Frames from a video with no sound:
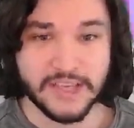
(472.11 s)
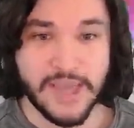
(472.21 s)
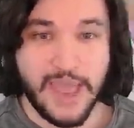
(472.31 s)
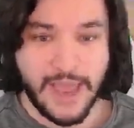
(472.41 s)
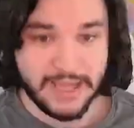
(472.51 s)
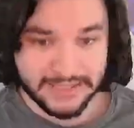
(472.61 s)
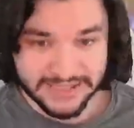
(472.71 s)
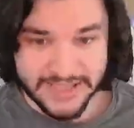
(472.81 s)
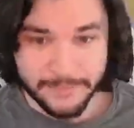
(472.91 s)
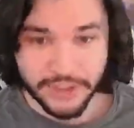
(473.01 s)
like
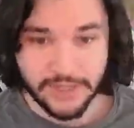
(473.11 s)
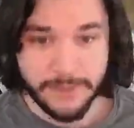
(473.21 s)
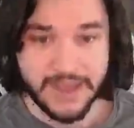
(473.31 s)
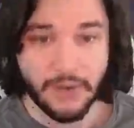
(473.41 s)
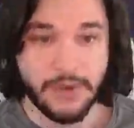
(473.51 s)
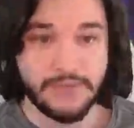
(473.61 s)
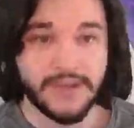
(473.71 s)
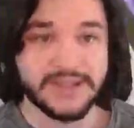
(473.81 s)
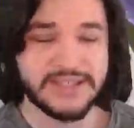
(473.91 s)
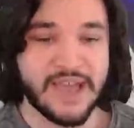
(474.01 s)
exceptionally pay to win
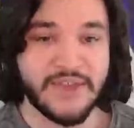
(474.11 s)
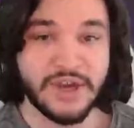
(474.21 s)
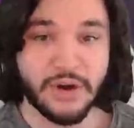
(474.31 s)
events, and then your